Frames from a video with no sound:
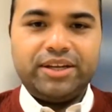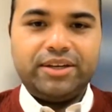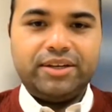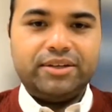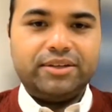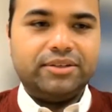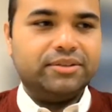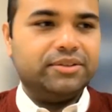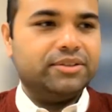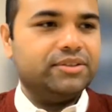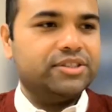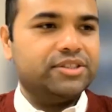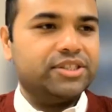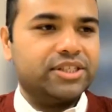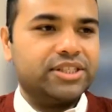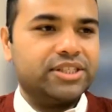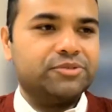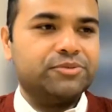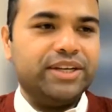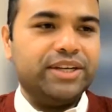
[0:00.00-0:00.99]
can
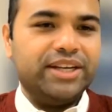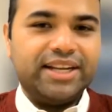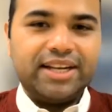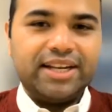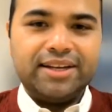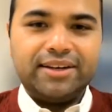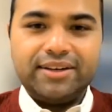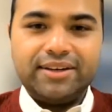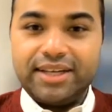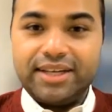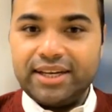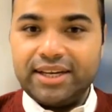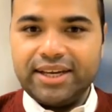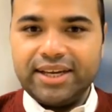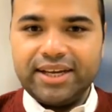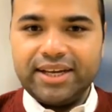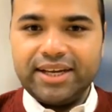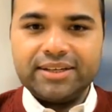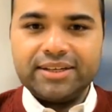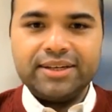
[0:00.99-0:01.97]
successfully
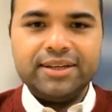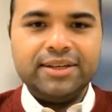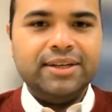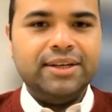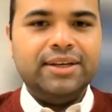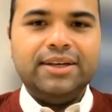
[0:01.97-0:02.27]
delegate.